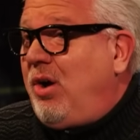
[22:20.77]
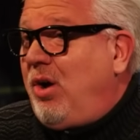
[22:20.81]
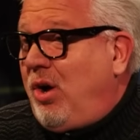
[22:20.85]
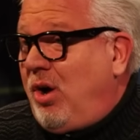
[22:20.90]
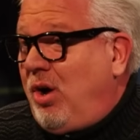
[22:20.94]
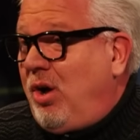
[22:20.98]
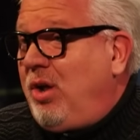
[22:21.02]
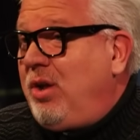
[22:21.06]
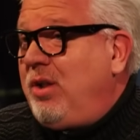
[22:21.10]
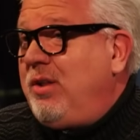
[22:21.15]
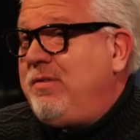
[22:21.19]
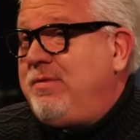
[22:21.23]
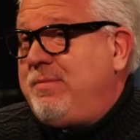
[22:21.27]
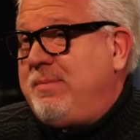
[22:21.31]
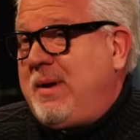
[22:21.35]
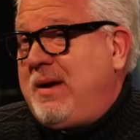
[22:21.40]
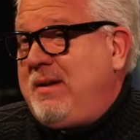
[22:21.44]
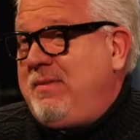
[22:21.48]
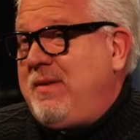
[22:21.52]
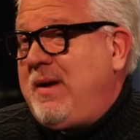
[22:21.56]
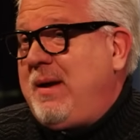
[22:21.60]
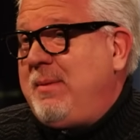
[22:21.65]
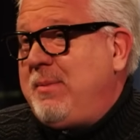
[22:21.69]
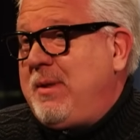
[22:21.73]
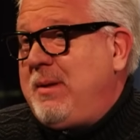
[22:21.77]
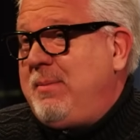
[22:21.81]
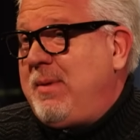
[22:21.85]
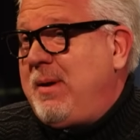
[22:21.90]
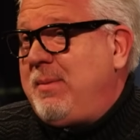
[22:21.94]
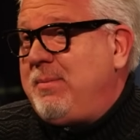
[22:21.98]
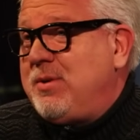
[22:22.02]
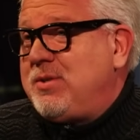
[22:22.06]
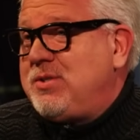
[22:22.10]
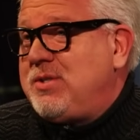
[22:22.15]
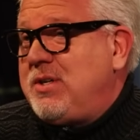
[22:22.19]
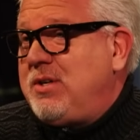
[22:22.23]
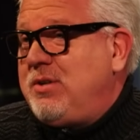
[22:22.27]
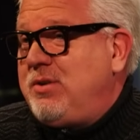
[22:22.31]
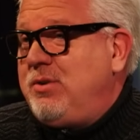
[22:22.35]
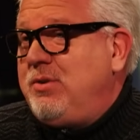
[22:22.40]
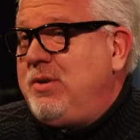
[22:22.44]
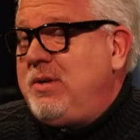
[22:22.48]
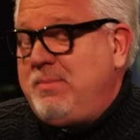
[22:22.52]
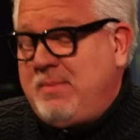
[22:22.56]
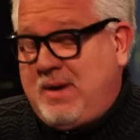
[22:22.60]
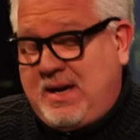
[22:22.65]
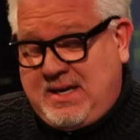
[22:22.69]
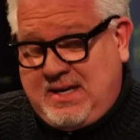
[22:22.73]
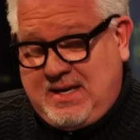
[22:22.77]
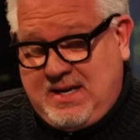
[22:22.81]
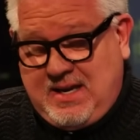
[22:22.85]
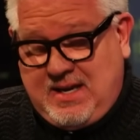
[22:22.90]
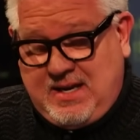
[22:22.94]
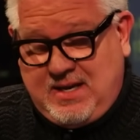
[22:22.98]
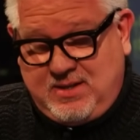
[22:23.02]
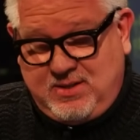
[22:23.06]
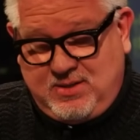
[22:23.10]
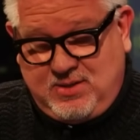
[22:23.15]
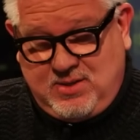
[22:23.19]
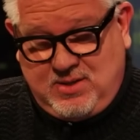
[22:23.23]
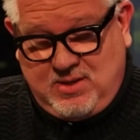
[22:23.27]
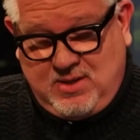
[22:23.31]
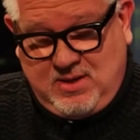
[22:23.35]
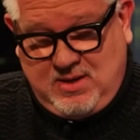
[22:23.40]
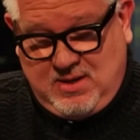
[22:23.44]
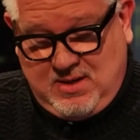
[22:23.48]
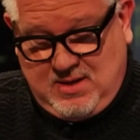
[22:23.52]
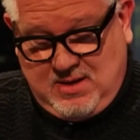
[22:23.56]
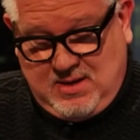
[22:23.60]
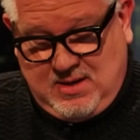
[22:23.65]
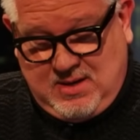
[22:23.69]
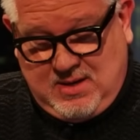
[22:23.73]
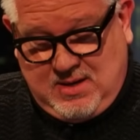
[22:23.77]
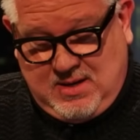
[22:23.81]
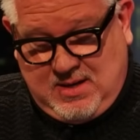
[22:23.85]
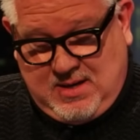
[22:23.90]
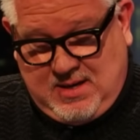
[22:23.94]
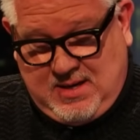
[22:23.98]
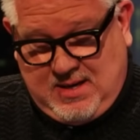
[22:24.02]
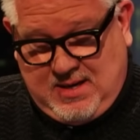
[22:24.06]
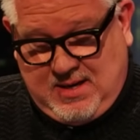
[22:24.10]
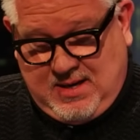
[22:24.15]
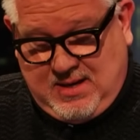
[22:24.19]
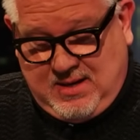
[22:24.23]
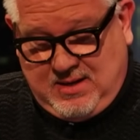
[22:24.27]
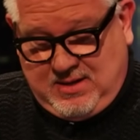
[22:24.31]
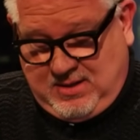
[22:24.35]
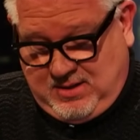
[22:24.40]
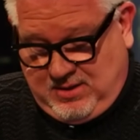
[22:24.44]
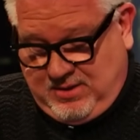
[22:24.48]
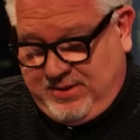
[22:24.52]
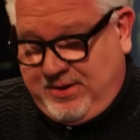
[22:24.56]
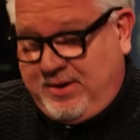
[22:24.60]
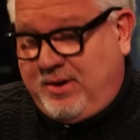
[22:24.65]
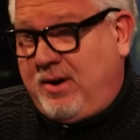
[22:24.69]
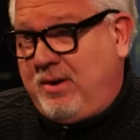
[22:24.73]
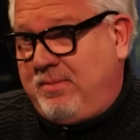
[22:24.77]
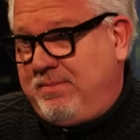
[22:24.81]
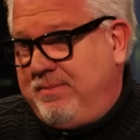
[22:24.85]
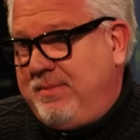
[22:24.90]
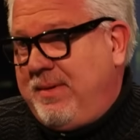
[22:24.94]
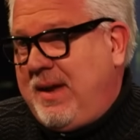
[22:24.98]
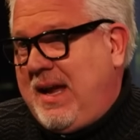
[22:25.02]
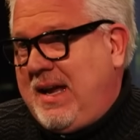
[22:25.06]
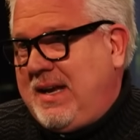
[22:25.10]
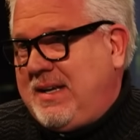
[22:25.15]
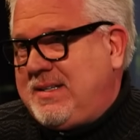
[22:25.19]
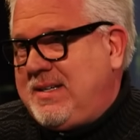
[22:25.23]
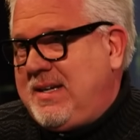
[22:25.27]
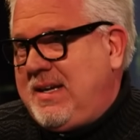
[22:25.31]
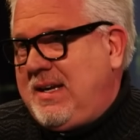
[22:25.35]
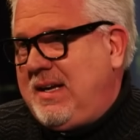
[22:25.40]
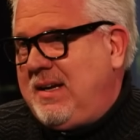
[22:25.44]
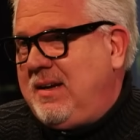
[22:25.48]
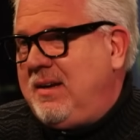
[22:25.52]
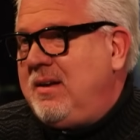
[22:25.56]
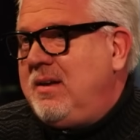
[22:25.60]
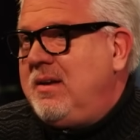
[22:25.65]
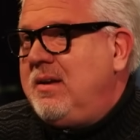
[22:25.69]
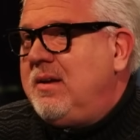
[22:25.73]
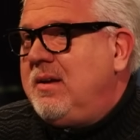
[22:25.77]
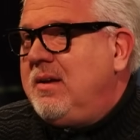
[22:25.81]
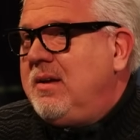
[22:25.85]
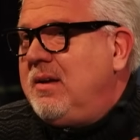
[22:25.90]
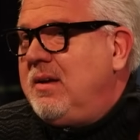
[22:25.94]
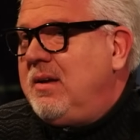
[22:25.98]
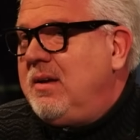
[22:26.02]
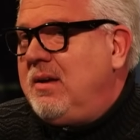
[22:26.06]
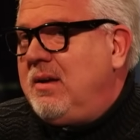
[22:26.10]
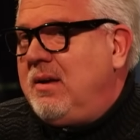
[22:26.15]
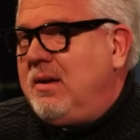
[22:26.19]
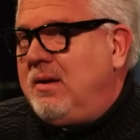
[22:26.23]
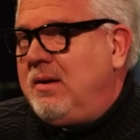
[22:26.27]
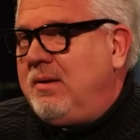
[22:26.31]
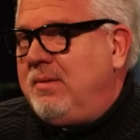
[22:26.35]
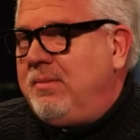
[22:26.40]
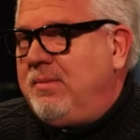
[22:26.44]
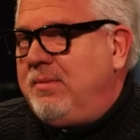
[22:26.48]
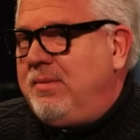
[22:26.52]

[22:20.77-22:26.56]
all of my family members, including my kids, you know, they're 18, mm-hmm.